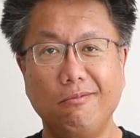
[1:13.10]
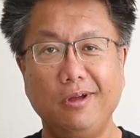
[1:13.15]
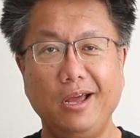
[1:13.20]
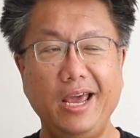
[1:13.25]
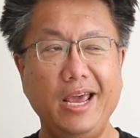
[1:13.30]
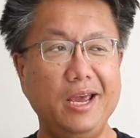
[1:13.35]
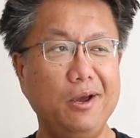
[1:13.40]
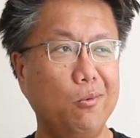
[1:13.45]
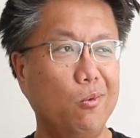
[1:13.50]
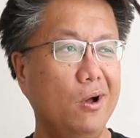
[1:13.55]

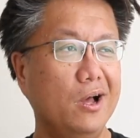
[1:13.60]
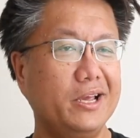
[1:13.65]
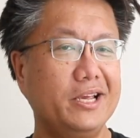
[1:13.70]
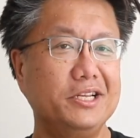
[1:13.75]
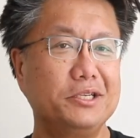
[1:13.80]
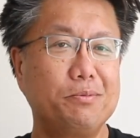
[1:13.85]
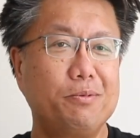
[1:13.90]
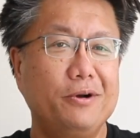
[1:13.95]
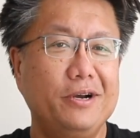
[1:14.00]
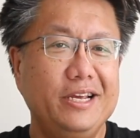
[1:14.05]
Hey,
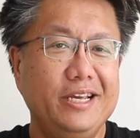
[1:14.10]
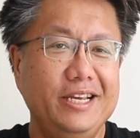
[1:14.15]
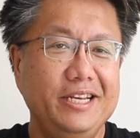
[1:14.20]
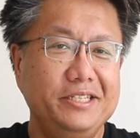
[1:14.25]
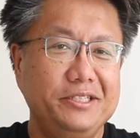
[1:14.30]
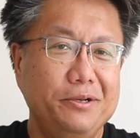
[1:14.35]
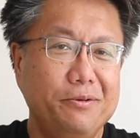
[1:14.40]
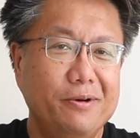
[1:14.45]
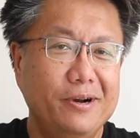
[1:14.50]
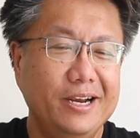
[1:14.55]
walking's pretty
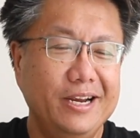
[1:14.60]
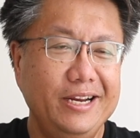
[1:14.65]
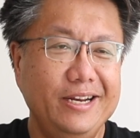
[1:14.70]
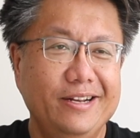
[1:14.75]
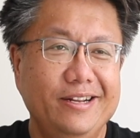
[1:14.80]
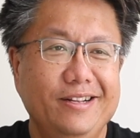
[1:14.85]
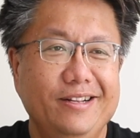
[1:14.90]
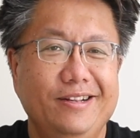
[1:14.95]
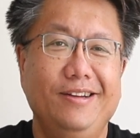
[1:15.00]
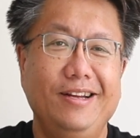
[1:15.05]
easy, right?
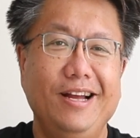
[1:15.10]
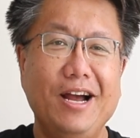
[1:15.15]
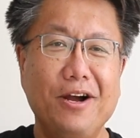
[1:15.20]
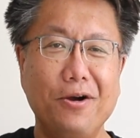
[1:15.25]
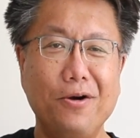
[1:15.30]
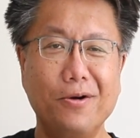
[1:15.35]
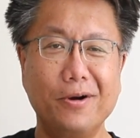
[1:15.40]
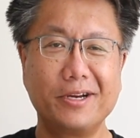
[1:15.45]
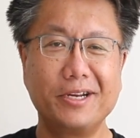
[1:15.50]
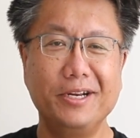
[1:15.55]
How
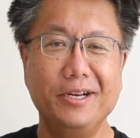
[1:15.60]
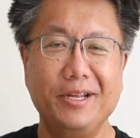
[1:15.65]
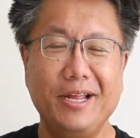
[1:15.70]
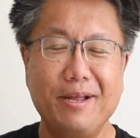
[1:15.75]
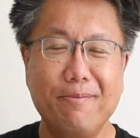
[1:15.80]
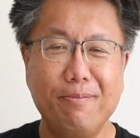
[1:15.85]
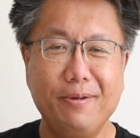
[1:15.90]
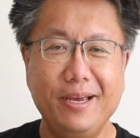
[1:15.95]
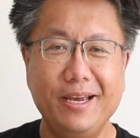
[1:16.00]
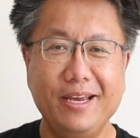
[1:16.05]
hard could
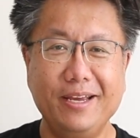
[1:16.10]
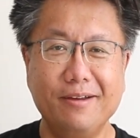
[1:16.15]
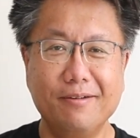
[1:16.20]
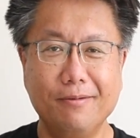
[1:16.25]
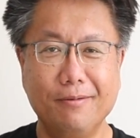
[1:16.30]
that be?